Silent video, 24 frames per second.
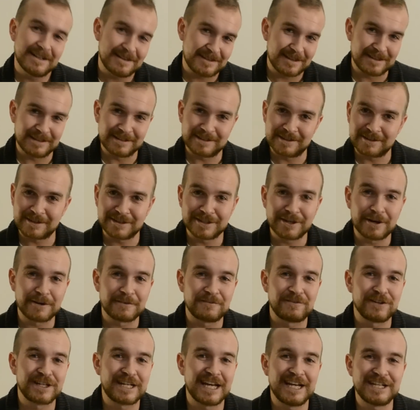the little
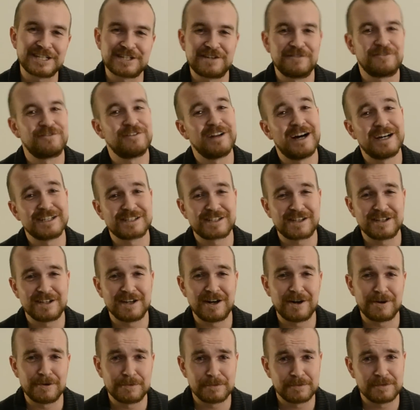notification flash that,
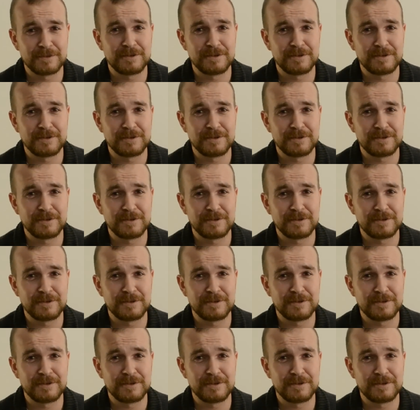oh,